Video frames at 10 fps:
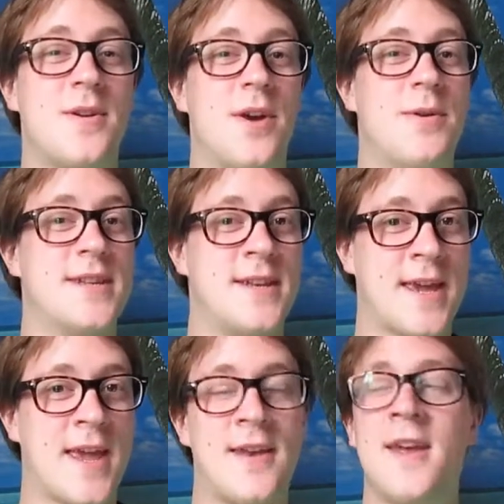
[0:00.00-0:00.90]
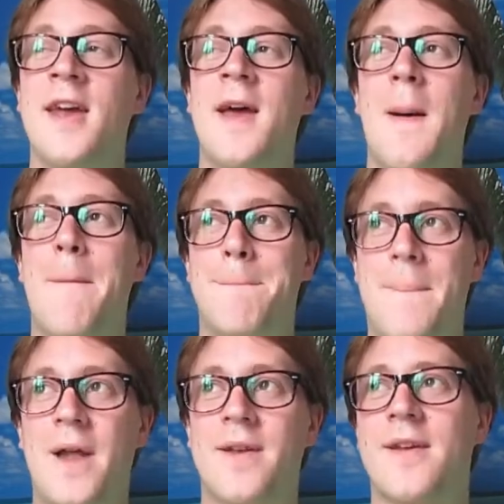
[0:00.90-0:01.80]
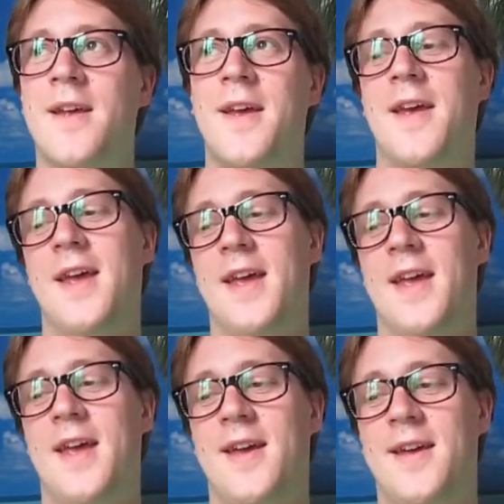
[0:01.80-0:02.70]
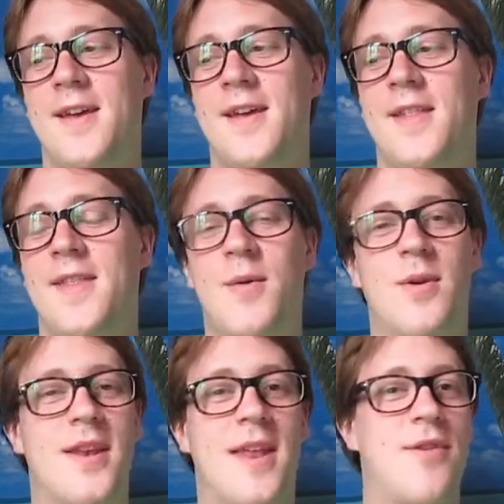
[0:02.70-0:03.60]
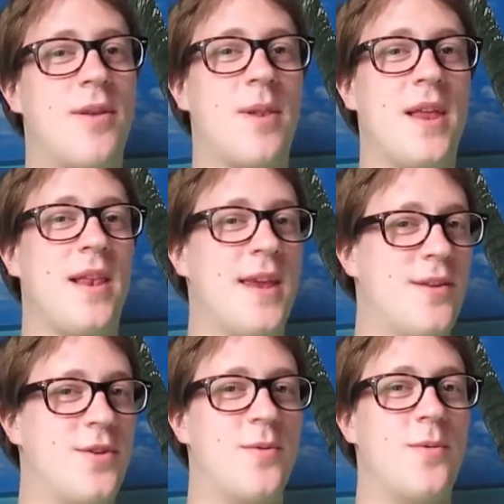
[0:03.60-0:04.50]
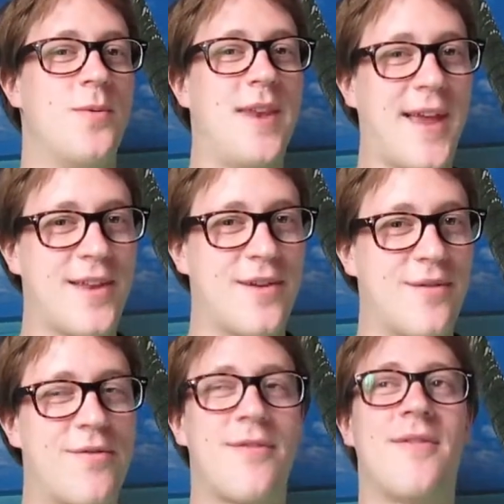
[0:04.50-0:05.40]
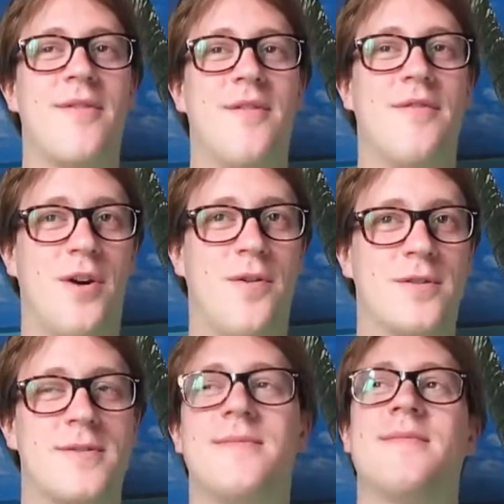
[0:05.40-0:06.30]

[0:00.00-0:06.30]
all know he's a dickhead, but that would inevitably lead to negative vlogs.